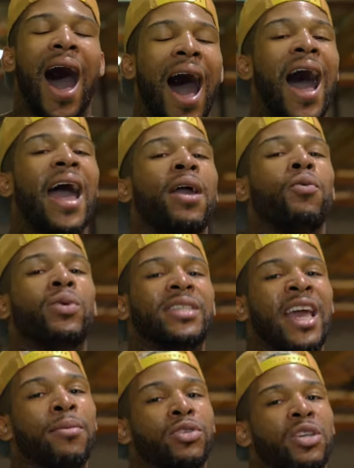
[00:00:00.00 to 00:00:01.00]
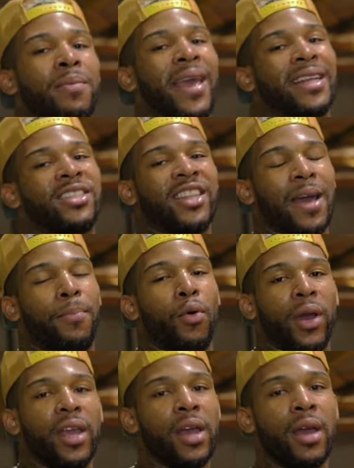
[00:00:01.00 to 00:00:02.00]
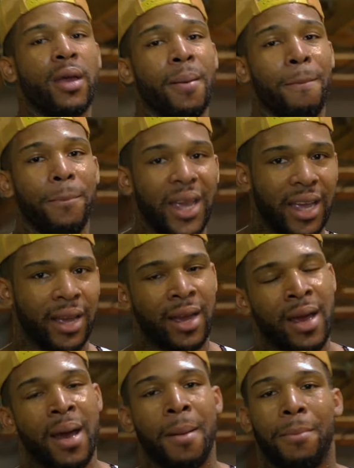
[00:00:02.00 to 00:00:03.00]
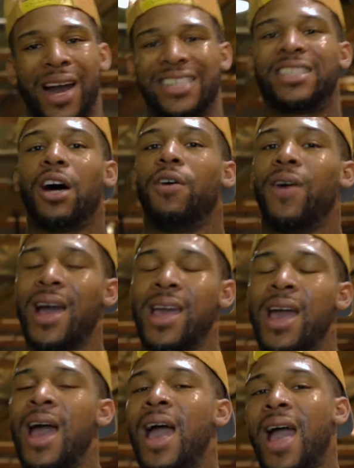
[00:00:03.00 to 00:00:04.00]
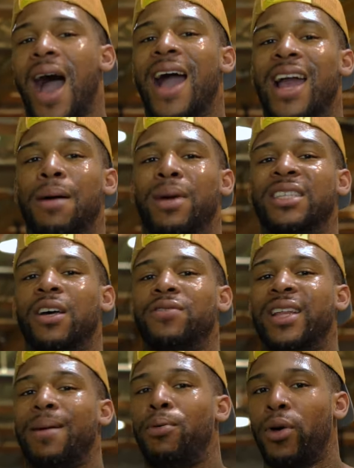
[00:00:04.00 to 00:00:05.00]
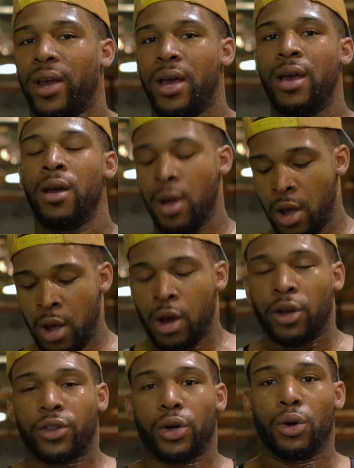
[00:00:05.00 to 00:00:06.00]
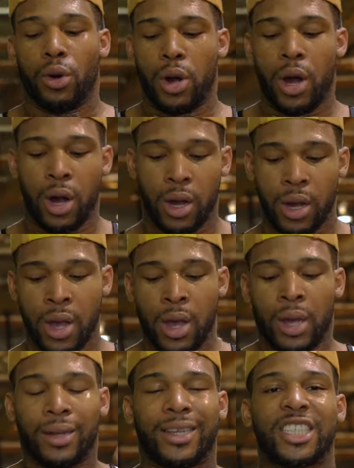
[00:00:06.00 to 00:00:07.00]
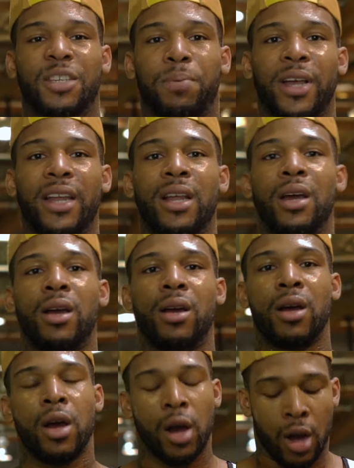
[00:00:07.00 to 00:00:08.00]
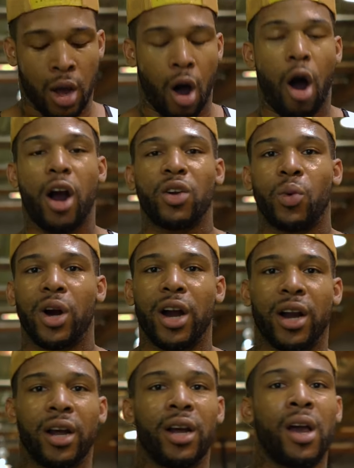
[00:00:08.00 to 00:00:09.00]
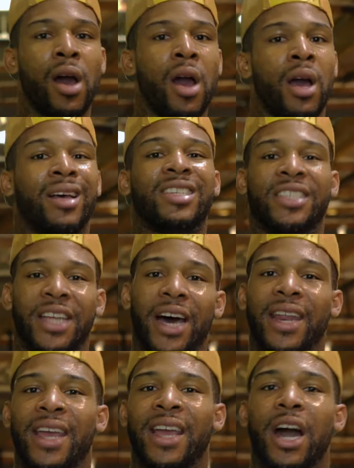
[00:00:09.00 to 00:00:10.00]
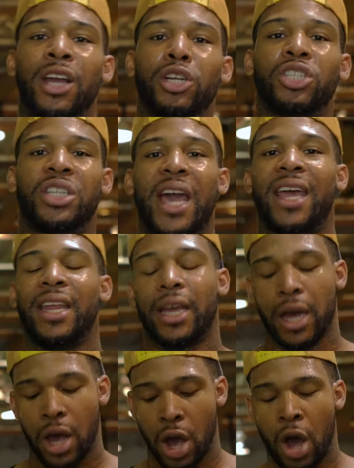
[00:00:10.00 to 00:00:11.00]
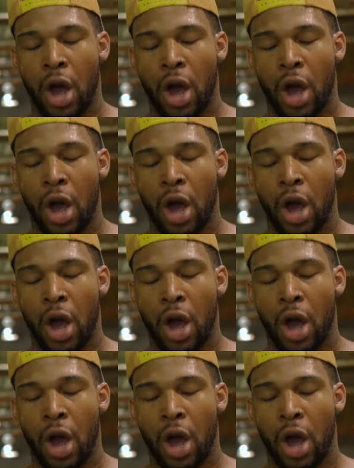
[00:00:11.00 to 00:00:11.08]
I was able to make it to that point. Me, myself, I got myself to that point through discipline, hard work, studying, understanding